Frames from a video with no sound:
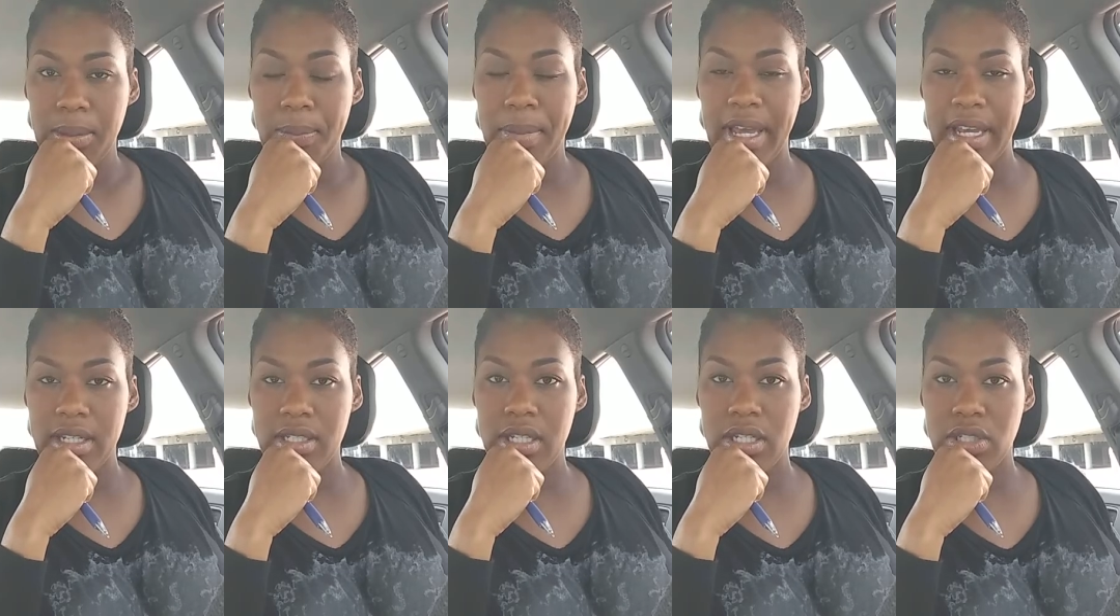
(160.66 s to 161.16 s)

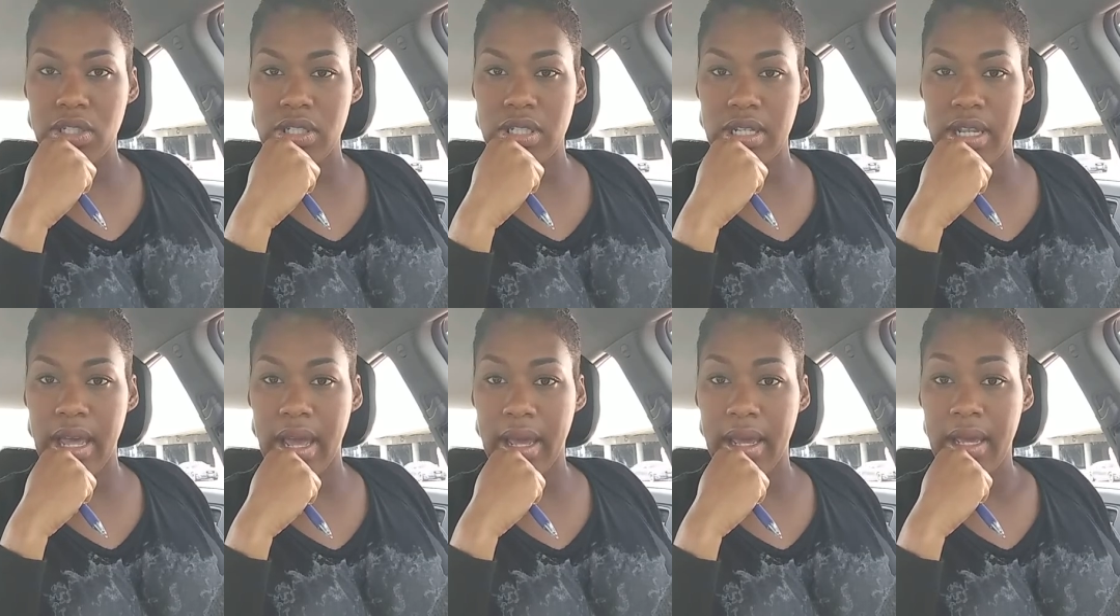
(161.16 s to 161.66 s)
Pay attention
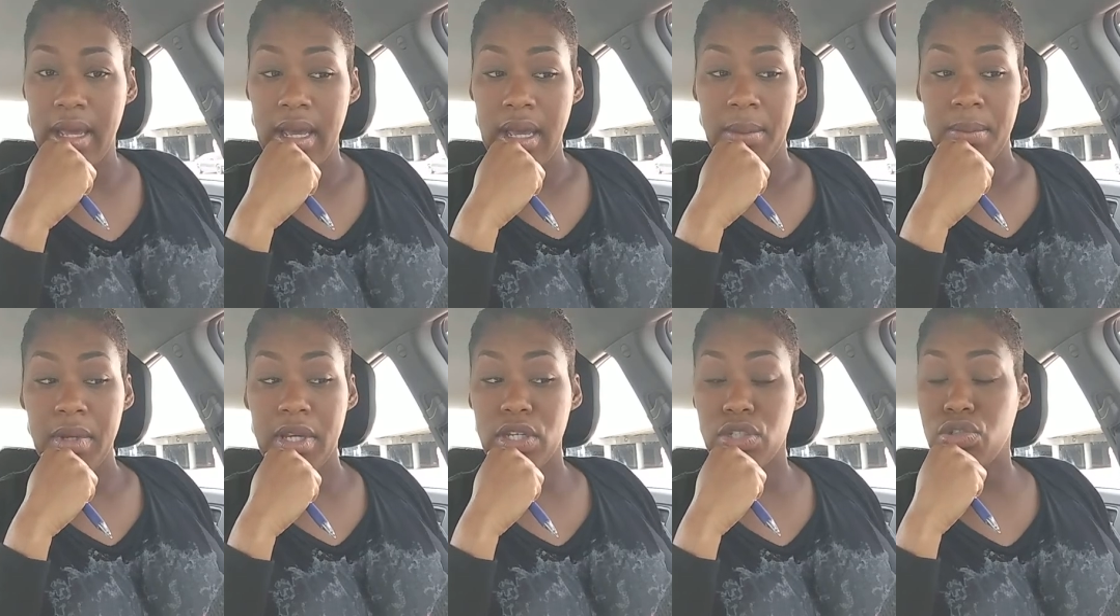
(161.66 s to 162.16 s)
to that
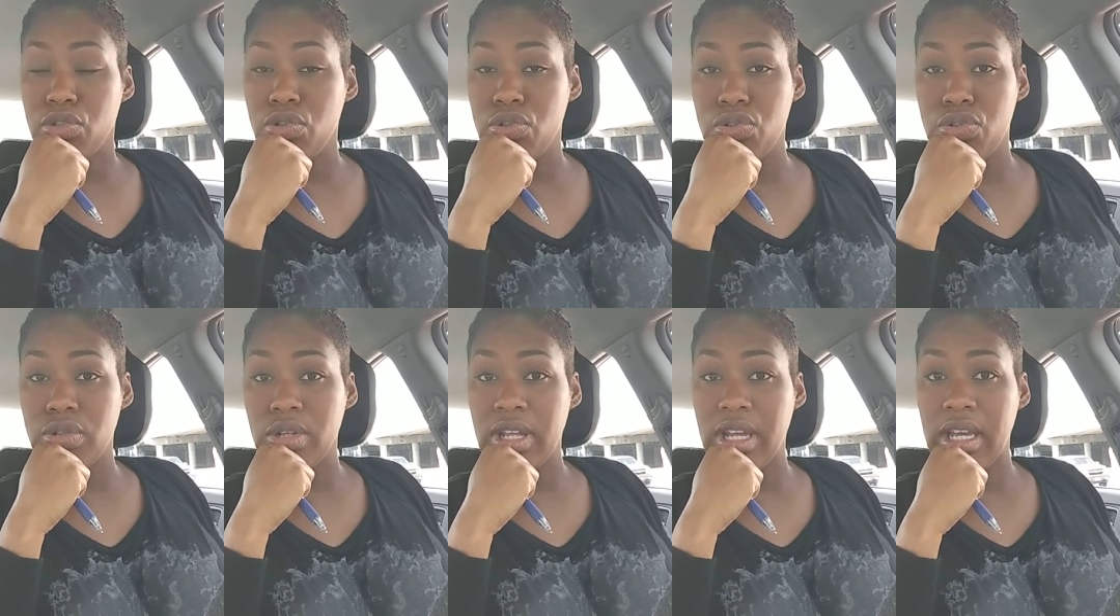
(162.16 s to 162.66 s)
because
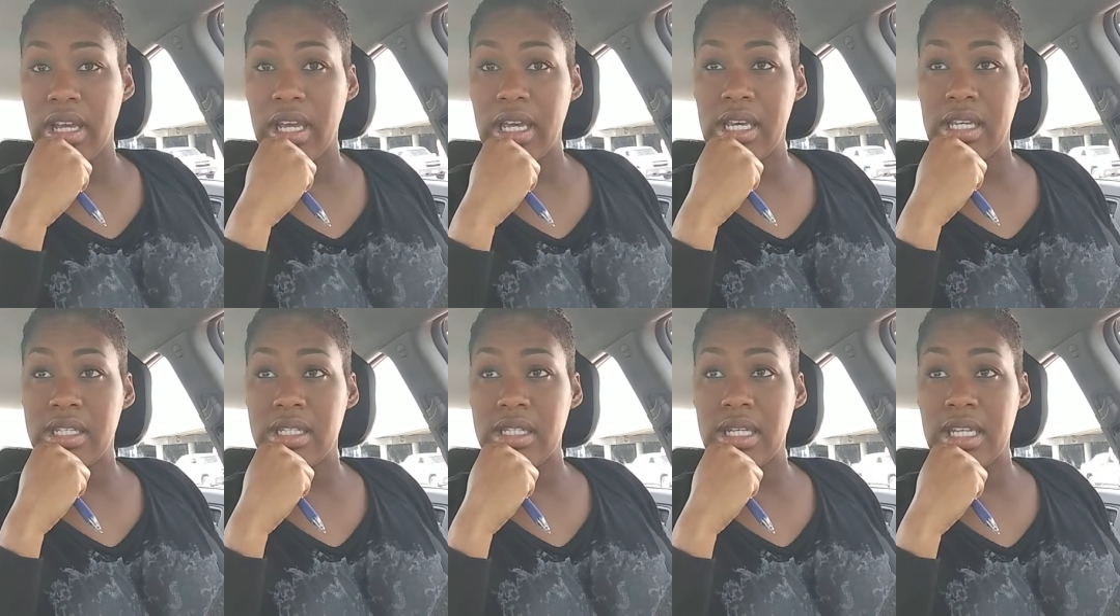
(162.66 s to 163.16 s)
usually
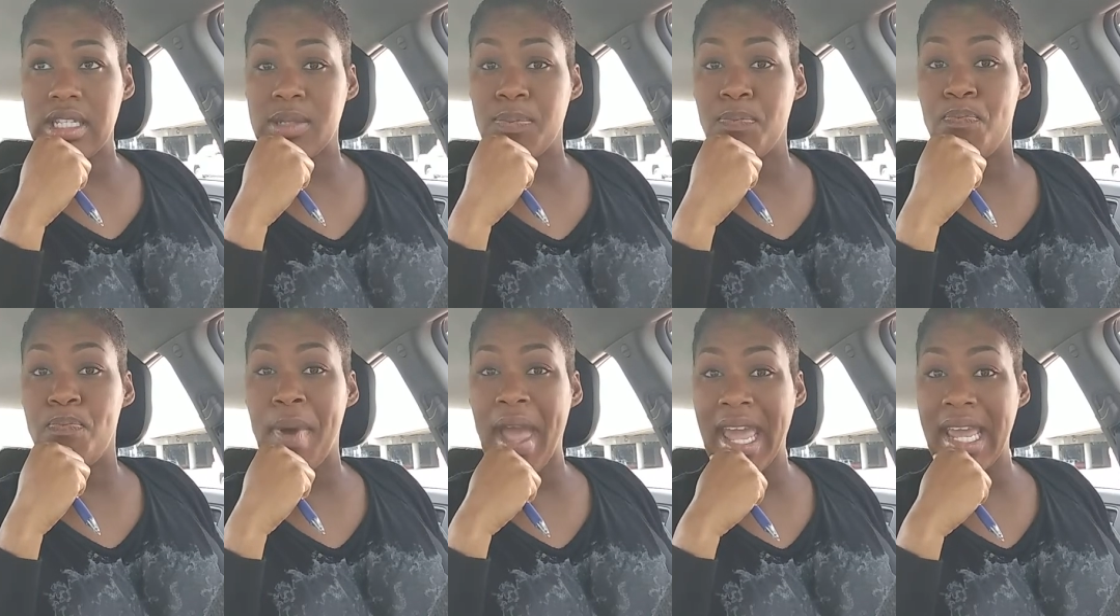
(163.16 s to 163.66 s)
it's it's
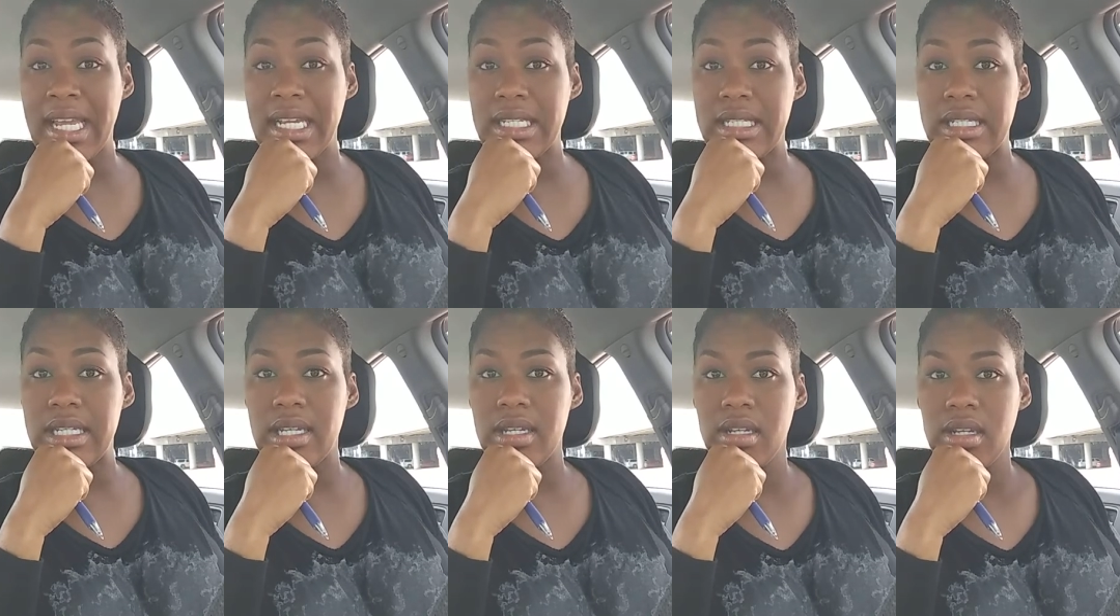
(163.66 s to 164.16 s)

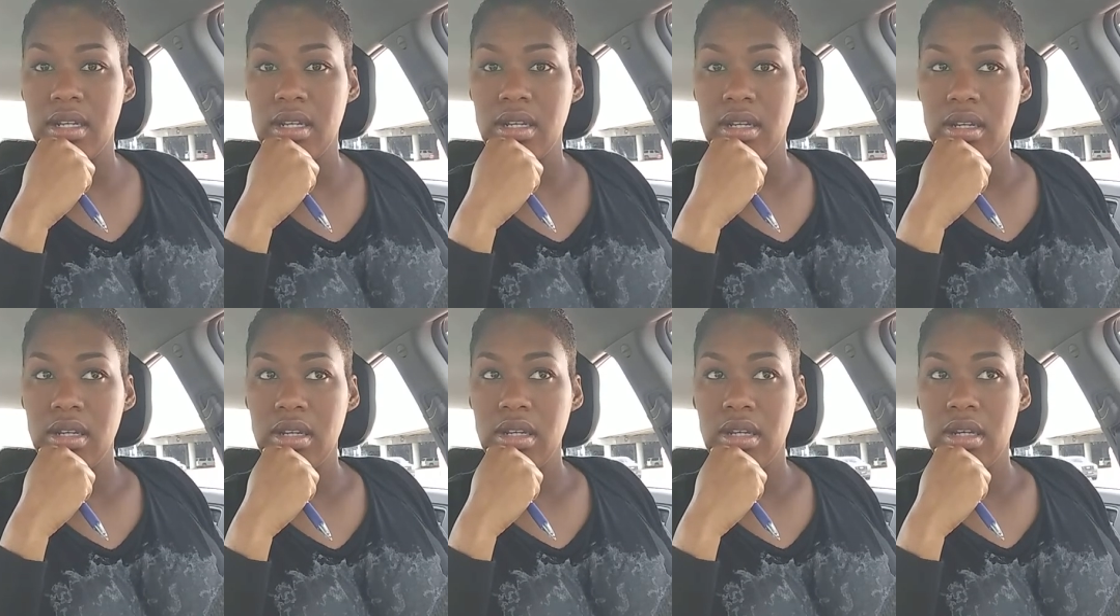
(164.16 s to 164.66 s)
bait
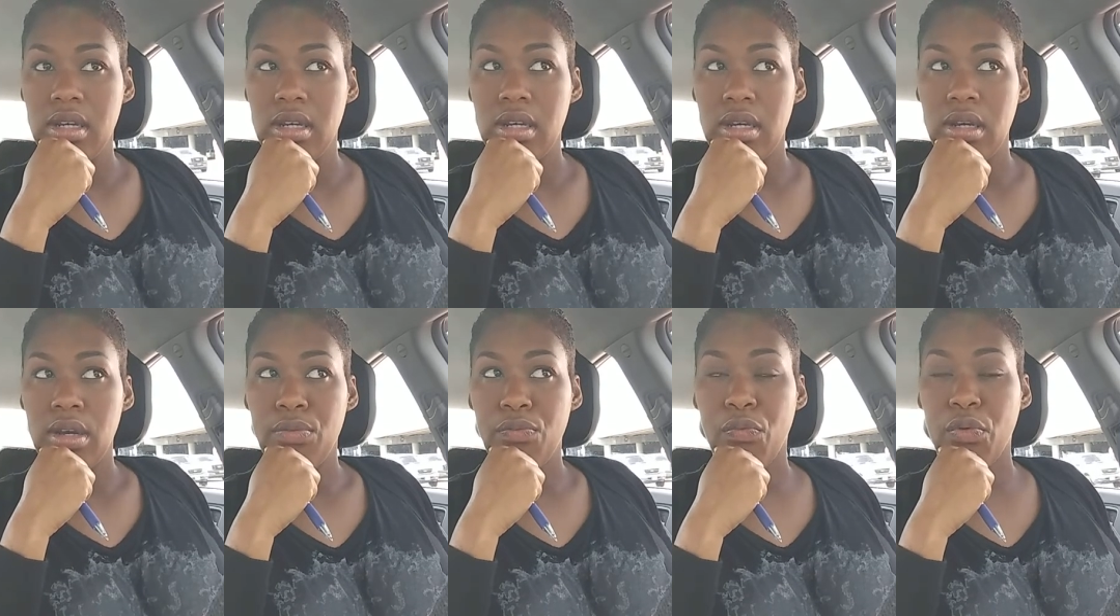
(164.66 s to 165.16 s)

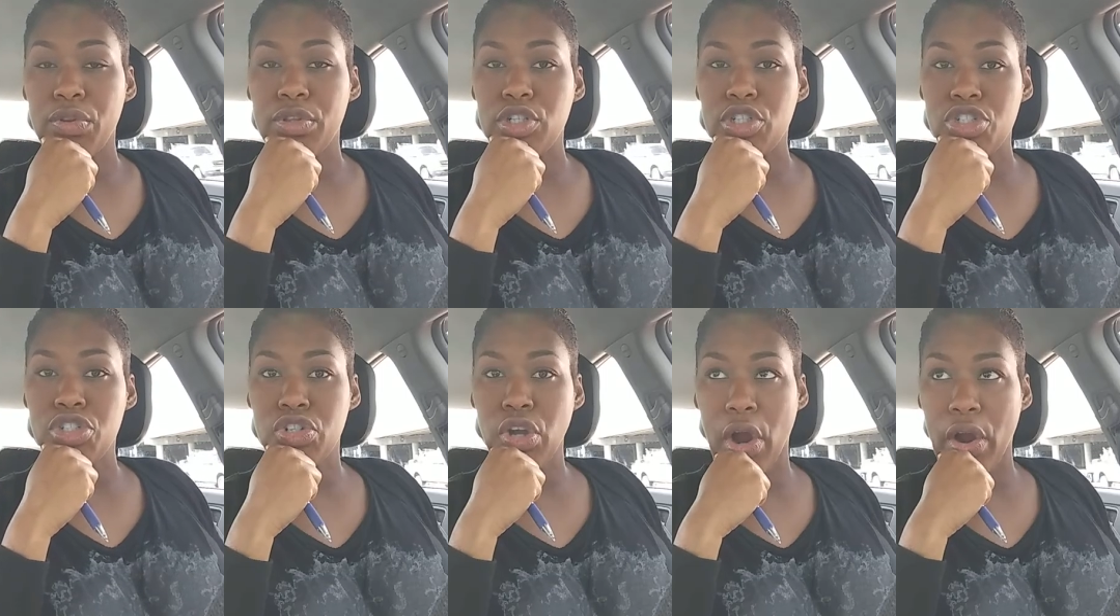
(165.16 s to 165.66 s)
for the
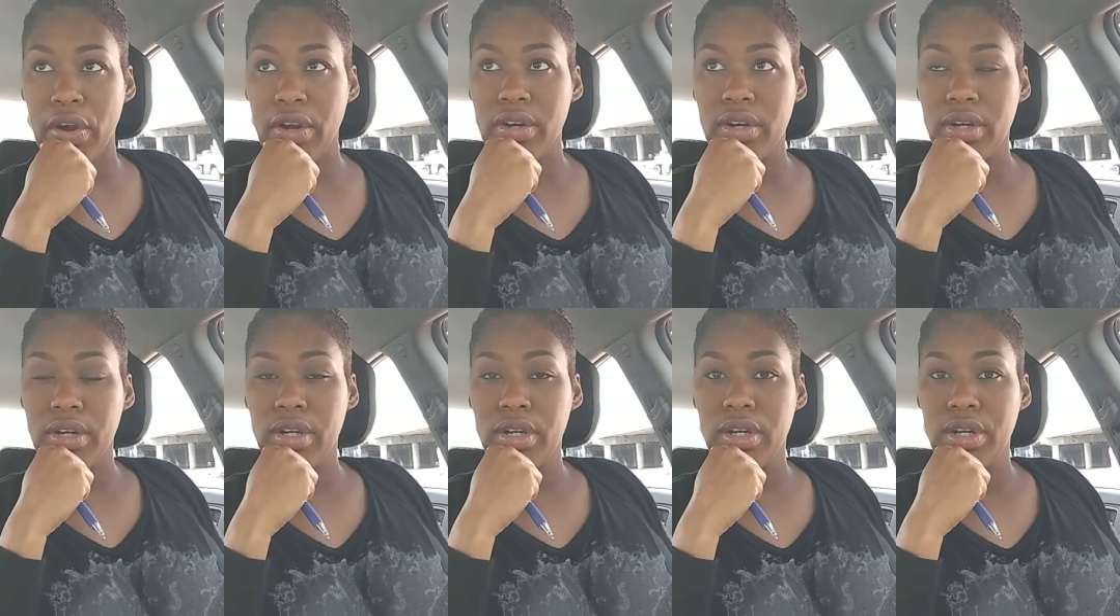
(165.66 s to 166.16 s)
shark
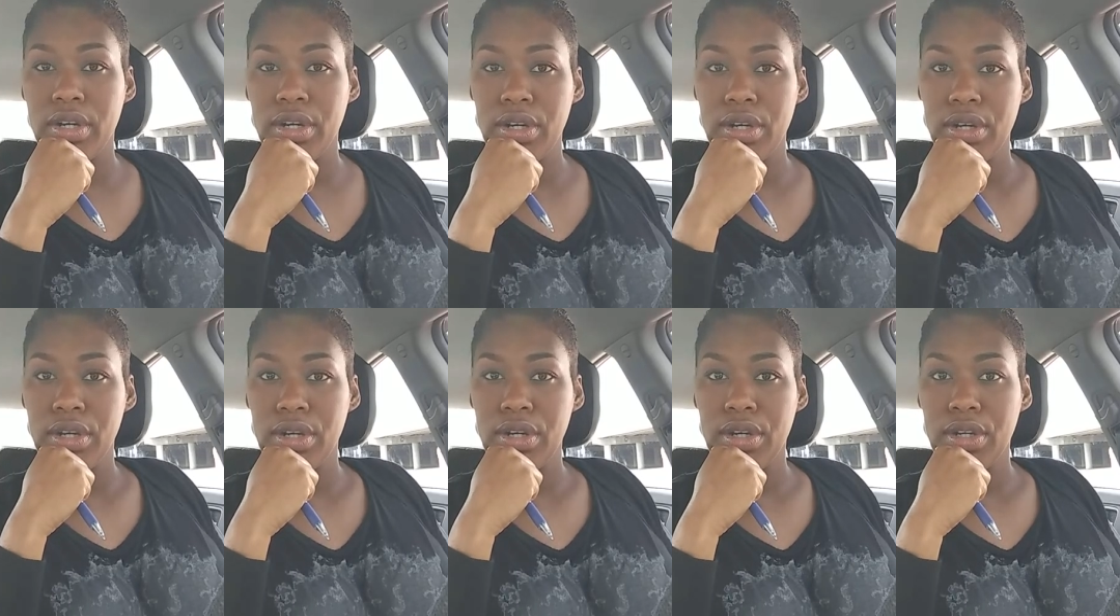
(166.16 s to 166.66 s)

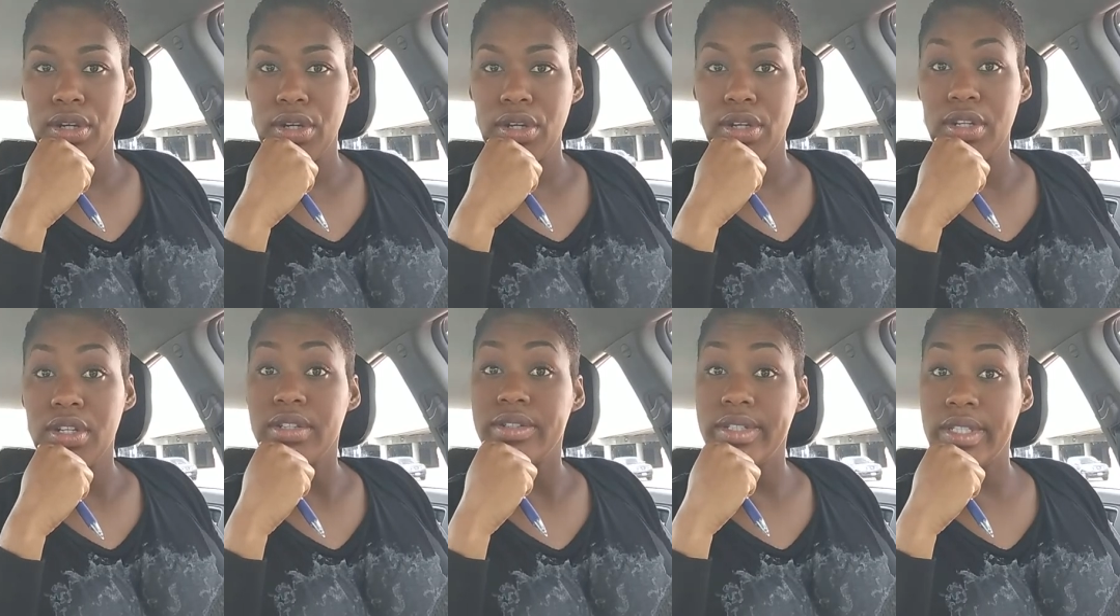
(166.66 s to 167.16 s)

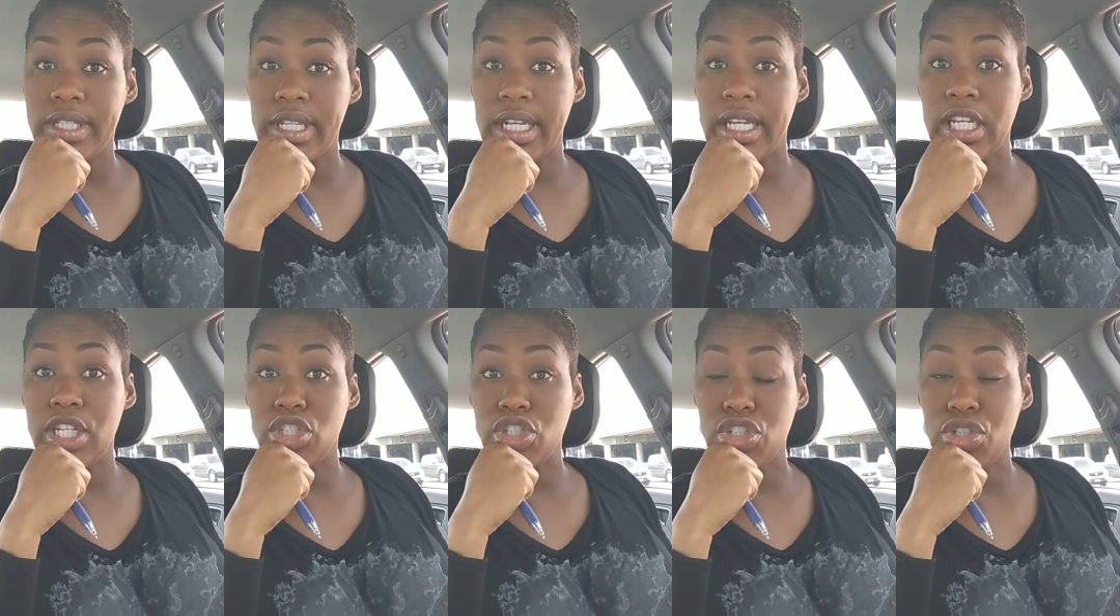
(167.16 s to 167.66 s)
to
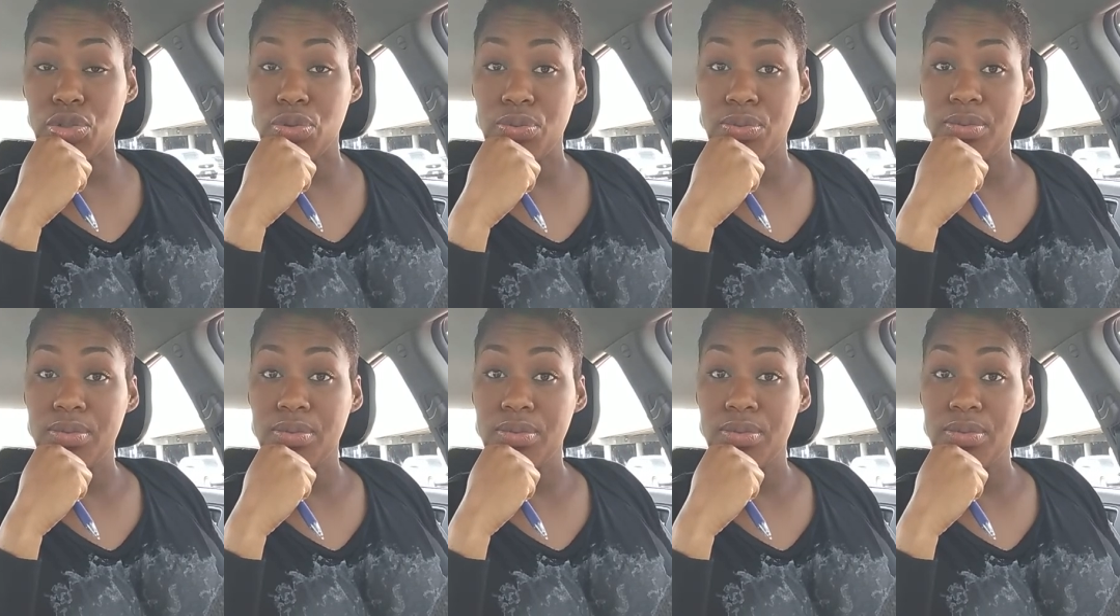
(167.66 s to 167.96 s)
eat you